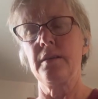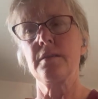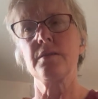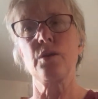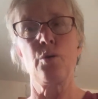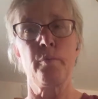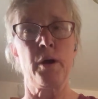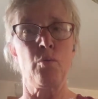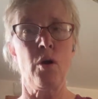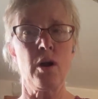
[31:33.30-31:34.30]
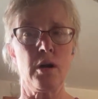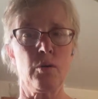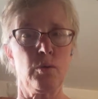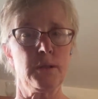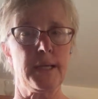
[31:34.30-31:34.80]
So my water
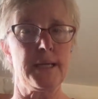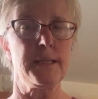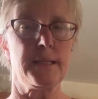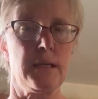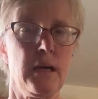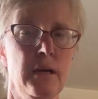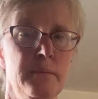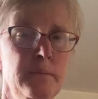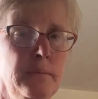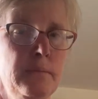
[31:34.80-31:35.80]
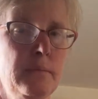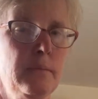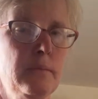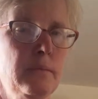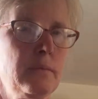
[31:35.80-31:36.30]
will taste yum.
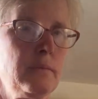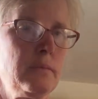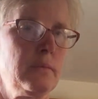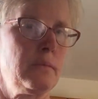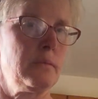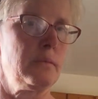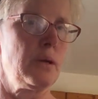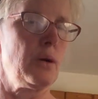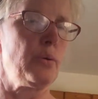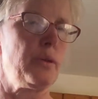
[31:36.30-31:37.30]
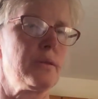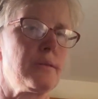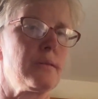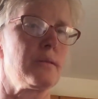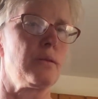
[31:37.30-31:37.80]
Oh, this
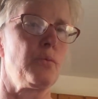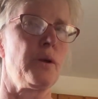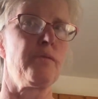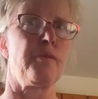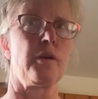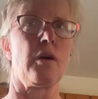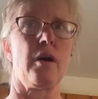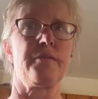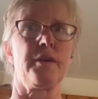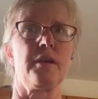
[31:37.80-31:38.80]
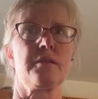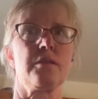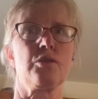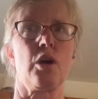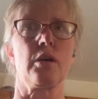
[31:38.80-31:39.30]
is the one for coffee. It's a
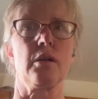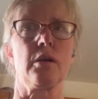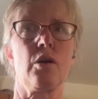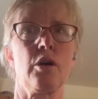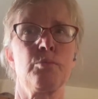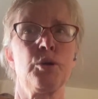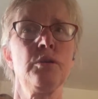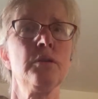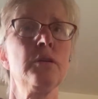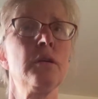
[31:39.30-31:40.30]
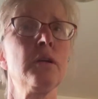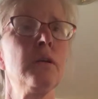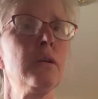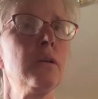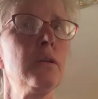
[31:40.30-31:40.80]
chocolate caramel,
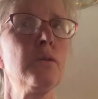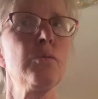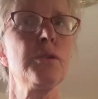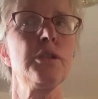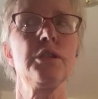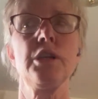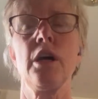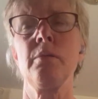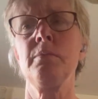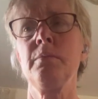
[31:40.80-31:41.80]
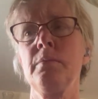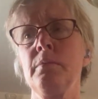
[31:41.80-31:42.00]
which is yum.